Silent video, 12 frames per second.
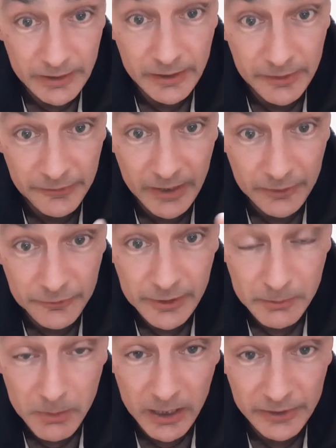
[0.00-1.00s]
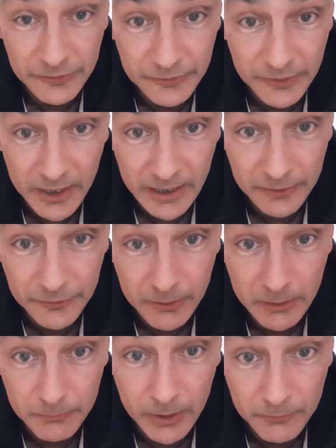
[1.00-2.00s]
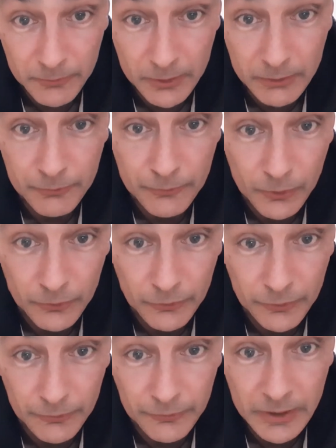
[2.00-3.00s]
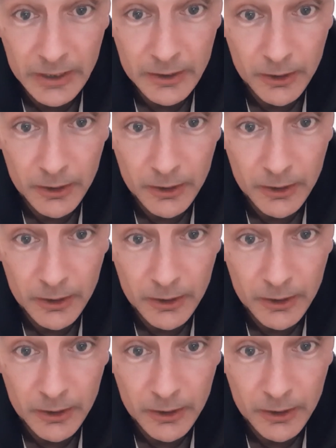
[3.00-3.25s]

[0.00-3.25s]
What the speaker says: is actually my sign. So I'm very fond of